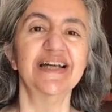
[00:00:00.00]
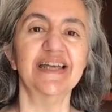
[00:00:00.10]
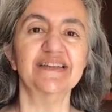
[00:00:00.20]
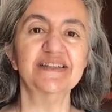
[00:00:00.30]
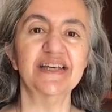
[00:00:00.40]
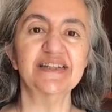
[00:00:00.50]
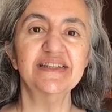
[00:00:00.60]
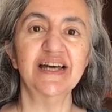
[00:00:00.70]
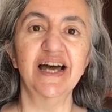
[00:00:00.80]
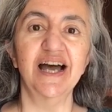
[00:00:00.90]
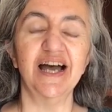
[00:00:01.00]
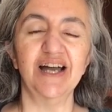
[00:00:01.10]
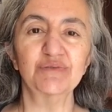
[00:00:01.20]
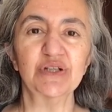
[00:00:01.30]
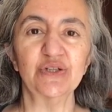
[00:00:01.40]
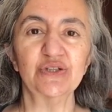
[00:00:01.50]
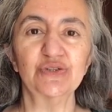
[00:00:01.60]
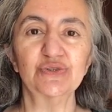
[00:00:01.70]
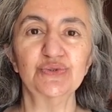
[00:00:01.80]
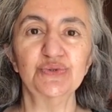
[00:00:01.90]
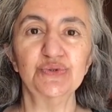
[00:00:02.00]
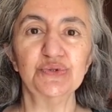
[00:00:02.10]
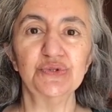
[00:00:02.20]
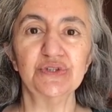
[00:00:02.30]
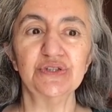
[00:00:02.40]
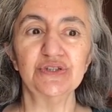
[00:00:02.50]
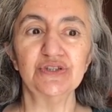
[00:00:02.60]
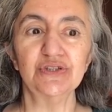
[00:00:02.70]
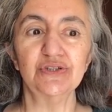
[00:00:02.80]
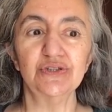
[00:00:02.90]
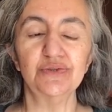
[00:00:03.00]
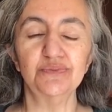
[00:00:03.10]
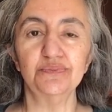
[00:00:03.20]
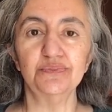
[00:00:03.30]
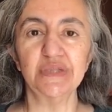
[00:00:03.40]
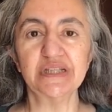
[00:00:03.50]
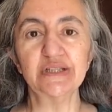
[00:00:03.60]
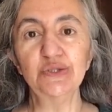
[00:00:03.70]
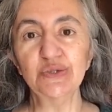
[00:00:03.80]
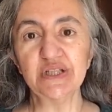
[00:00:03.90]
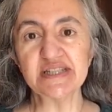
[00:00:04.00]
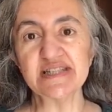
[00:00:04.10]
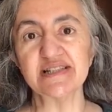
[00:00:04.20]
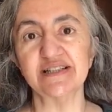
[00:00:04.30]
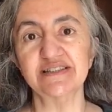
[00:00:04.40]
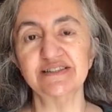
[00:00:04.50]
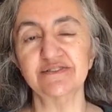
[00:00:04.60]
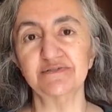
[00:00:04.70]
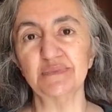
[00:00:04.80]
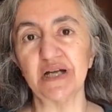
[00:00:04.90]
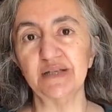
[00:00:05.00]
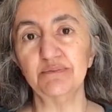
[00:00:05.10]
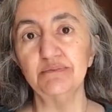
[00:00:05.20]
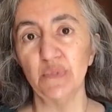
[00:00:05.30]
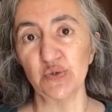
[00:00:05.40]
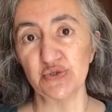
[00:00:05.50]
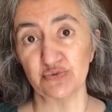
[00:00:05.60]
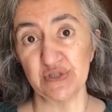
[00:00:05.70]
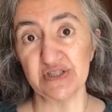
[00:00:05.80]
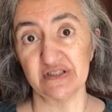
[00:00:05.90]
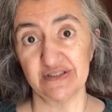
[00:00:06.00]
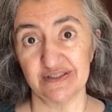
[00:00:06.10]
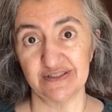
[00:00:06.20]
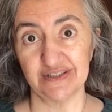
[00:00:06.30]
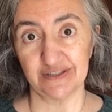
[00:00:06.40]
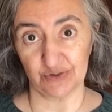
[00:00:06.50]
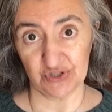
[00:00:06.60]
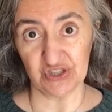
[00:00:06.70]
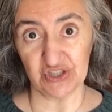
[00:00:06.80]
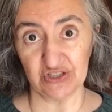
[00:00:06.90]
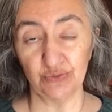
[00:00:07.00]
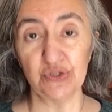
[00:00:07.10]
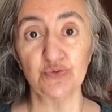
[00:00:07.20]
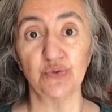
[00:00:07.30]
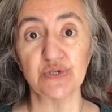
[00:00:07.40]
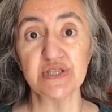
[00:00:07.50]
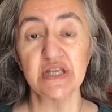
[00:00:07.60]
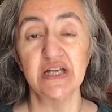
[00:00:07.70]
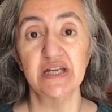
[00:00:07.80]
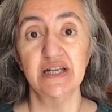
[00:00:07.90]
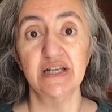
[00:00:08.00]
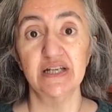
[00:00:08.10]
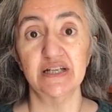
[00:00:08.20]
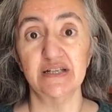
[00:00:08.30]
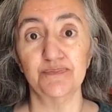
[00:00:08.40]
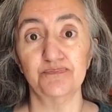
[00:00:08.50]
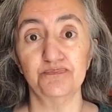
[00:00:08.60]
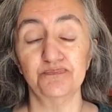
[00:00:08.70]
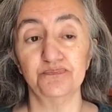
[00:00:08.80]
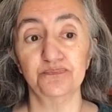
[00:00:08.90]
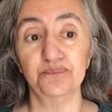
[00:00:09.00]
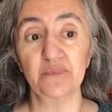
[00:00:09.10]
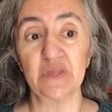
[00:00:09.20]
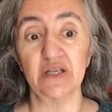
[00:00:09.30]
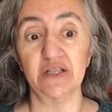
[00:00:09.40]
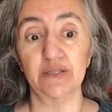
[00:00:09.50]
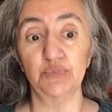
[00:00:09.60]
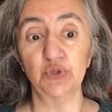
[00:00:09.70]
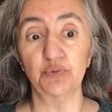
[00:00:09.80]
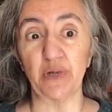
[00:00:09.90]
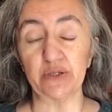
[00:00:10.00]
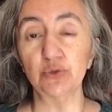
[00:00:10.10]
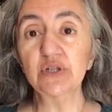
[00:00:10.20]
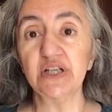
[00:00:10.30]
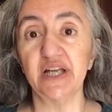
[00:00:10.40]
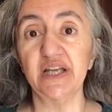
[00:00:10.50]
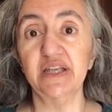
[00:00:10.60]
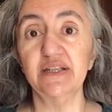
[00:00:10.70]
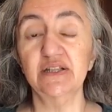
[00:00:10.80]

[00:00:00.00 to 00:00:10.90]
and then I'm going to make a look inside of my most recent acquisition, which was a book by Cook Kay,